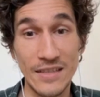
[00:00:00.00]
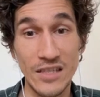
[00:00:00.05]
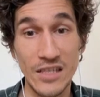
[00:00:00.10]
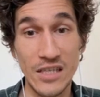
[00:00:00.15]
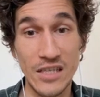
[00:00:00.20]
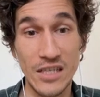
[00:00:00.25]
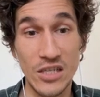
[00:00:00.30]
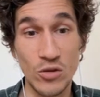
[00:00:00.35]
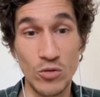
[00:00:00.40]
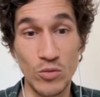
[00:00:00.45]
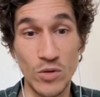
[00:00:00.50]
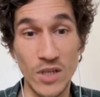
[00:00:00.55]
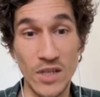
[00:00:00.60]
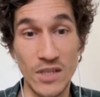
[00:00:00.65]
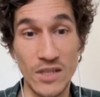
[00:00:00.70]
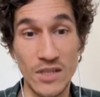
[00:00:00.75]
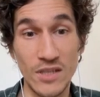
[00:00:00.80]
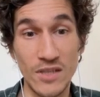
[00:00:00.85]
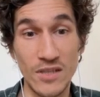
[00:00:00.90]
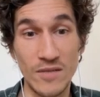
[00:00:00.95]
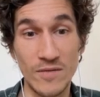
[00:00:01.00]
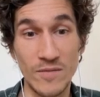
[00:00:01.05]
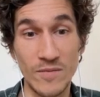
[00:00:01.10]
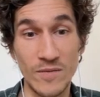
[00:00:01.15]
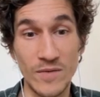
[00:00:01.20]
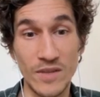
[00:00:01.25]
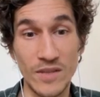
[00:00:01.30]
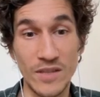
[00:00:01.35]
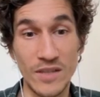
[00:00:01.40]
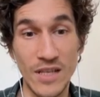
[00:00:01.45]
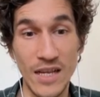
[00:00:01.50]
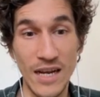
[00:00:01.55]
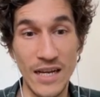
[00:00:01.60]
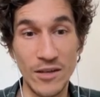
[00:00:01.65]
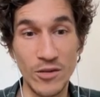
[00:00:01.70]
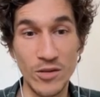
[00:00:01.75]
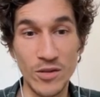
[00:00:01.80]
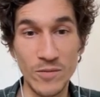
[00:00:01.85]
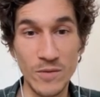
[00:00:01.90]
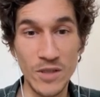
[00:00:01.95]
should I
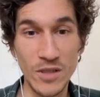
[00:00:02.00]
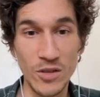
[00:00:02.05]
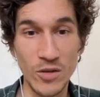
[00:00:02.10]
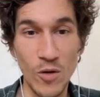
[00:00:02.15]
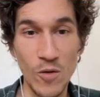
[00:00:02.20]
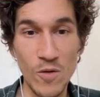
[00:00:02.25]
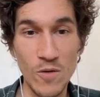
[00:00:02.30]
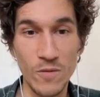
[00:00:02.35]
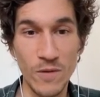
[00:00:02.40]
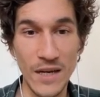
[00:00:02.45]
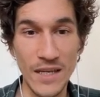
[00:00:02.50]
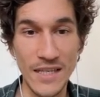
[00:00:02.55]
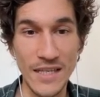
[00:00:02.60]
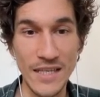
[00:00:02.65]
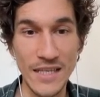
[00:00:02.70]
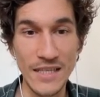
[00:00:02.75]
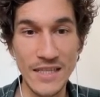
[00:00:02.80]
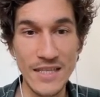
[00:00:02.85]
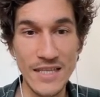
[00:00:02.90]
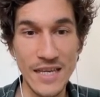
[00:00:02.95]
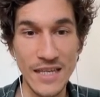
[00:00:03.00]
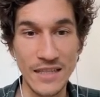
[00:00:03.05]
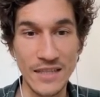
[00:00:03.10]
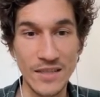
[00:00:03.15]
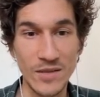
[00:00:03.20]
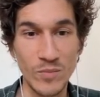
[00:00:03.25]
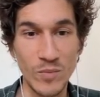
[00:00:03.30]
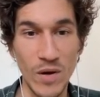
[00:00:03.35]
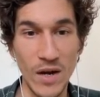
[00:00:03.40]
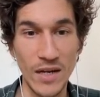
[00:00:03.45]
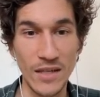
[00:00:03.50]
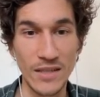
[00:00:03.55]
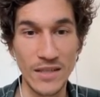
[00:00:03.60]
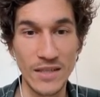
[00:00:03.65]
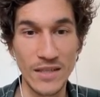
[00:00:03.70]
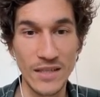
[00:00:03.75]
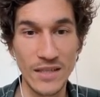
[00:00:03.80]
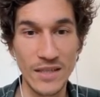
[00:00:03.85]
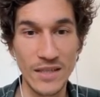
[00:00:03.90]
don't even know if I need that spot.